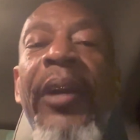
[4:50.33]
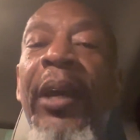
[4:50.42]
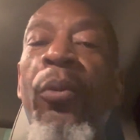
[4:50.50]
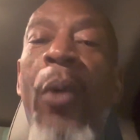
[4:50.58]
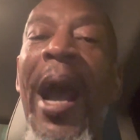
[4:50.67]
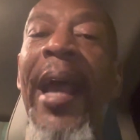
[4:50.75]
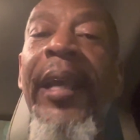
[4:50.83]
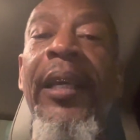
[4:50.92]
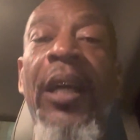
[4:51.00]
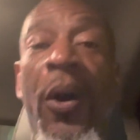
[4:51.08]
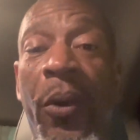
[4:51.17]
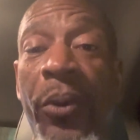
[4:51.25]
and white
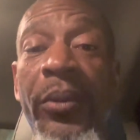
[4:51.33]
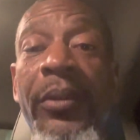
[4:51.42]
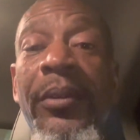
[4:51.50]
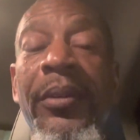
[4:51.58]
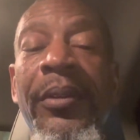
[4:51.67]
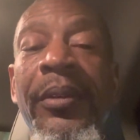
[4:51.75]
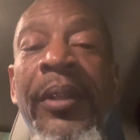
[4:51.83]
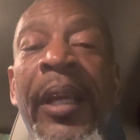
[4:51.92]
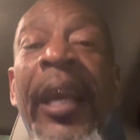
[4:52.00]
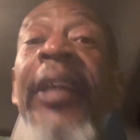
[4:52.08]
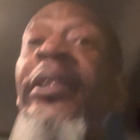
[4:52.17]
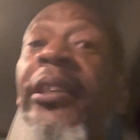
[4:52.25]
goat
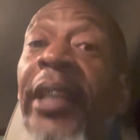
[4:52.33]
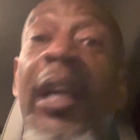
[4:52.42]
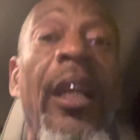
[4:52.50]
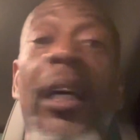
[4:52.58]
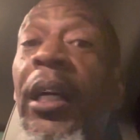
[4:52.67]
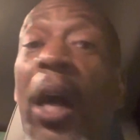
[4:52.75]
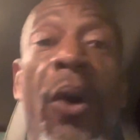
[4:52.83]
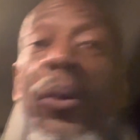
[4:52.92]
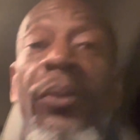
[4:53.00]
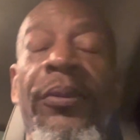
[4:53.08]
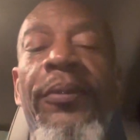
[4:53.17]
is still a goat,